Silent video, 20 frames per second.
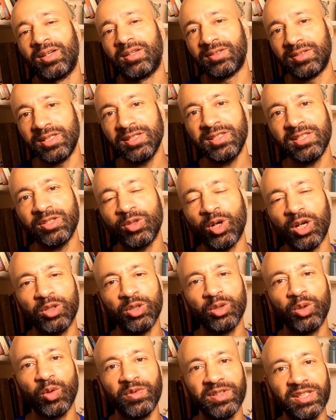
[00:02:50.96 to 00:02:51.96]
This has got
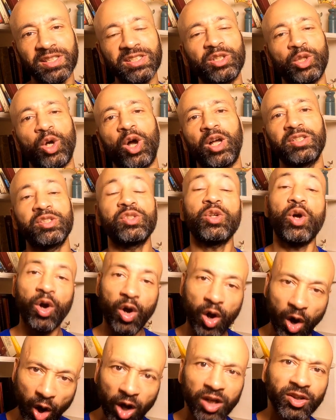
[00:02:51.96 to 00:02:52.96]
to do with his thoughts
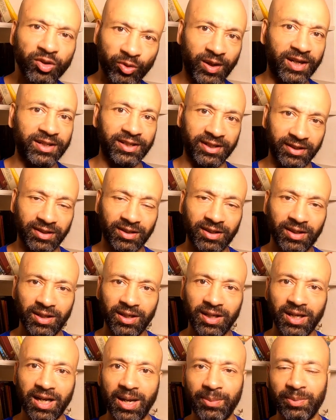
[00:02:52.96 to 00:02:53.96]
on running.
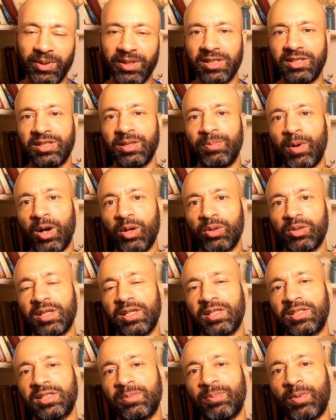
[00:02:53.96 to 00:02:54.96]
I mean, it's about
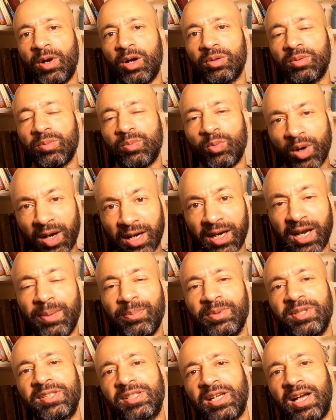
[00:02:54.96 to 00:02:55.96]

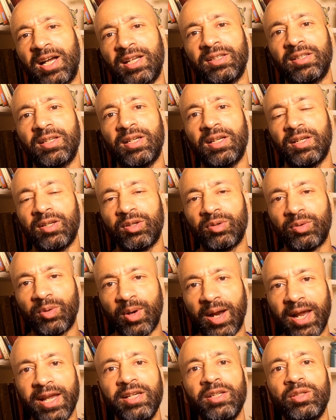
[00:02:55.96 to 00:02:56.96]
Murakami-san
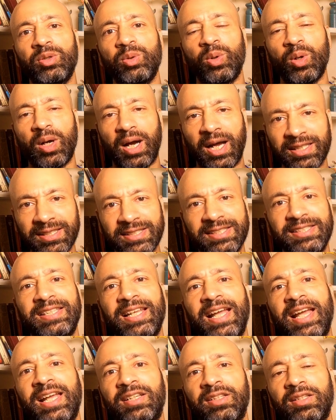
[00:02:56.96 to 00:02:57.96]
trying to
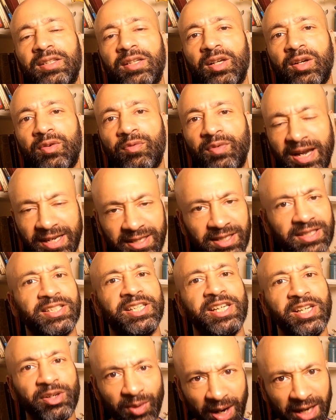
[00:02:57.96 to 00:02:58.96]
understand, why does
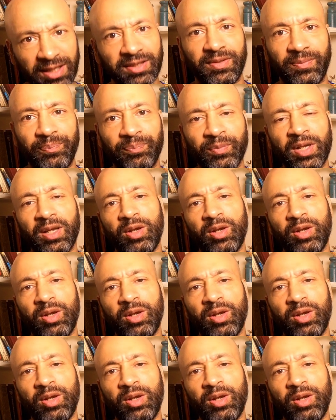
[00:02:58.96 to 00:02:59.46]
he run?